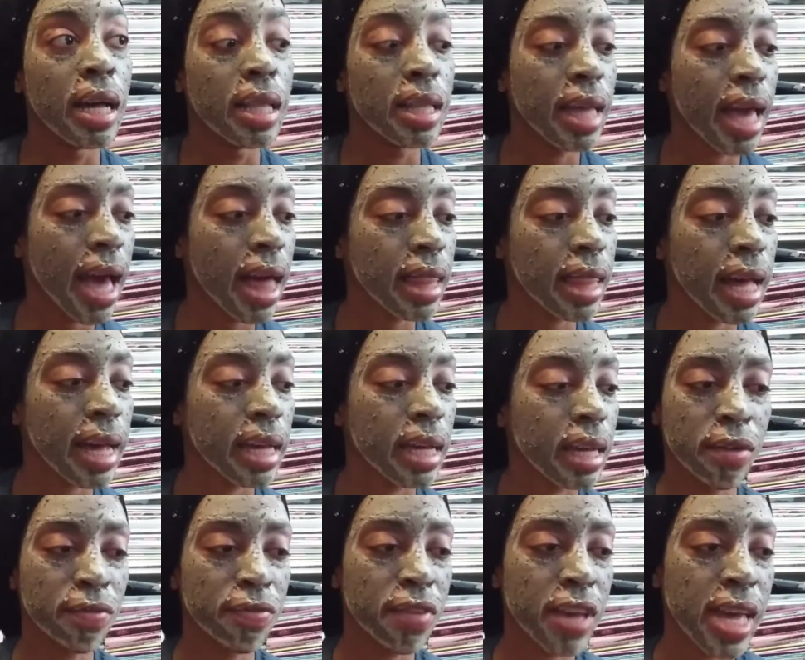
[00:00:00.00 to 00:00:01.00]
Yeah, like
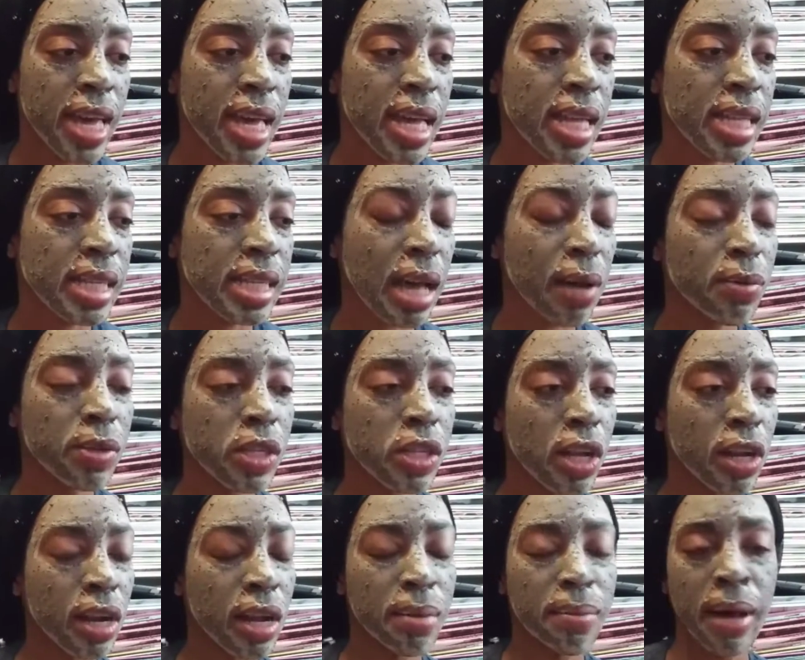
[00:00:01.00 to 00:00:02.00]
events. I was
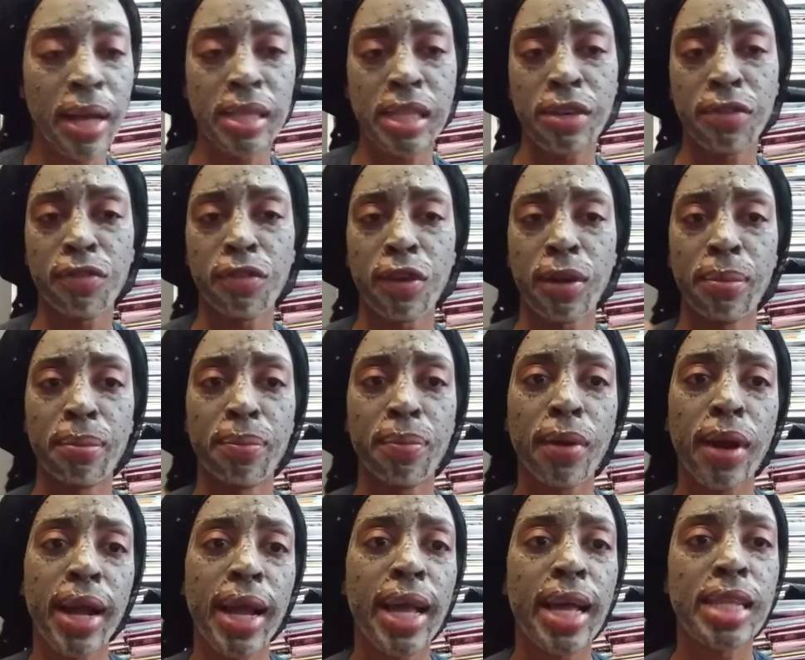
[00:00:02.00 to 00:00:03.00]
learning about different
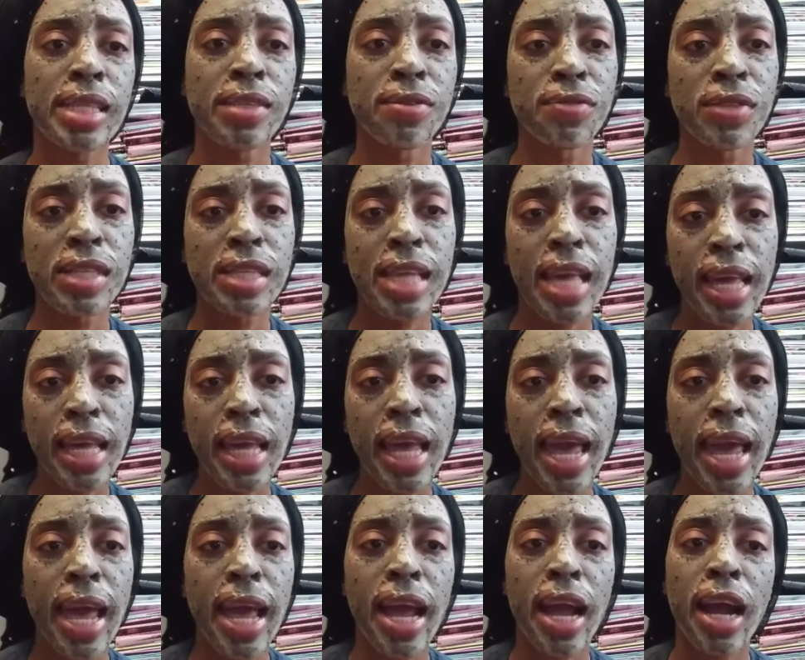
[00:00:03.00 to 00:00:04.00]
brands of
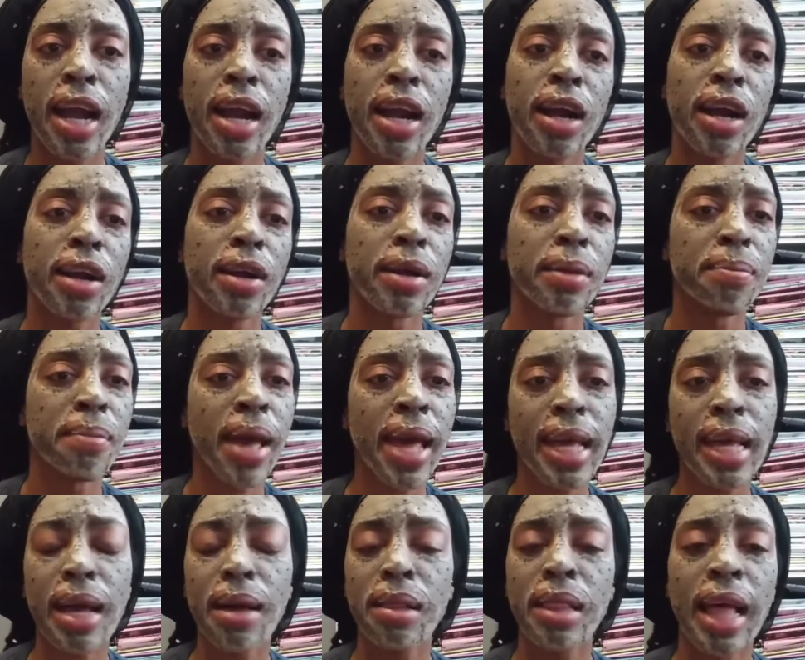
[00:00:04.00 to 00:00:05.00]
skincare and
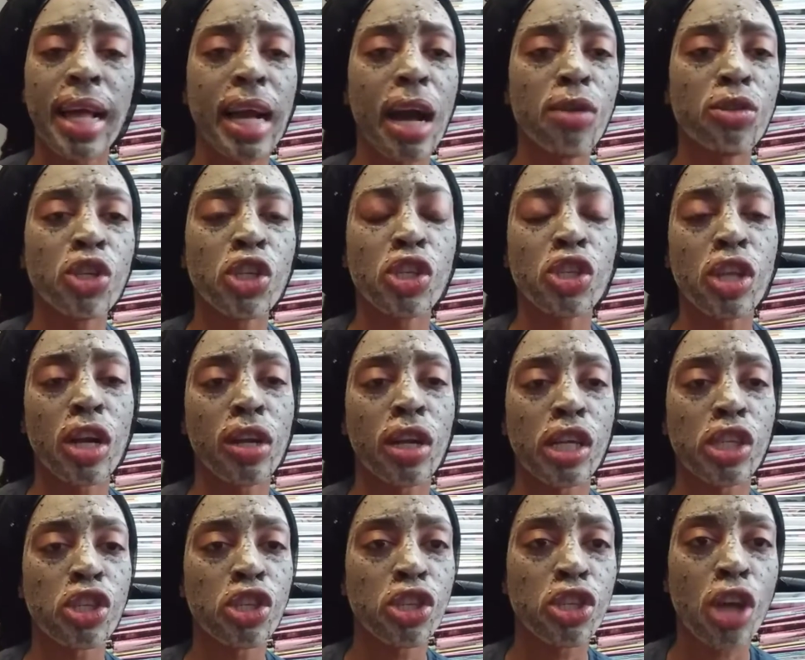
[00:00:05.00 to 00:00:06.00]
makeup. Like I was just
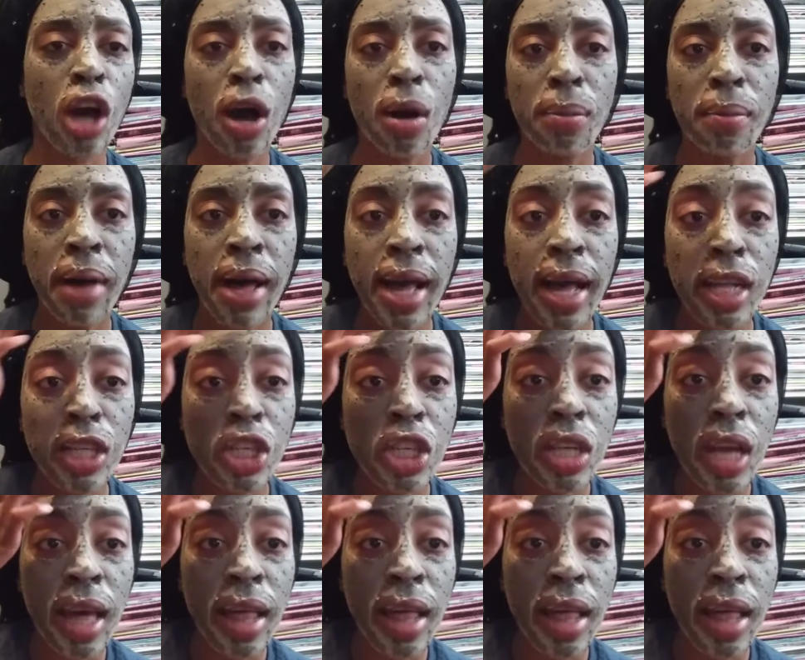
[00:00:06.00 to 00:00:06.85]
learning so much.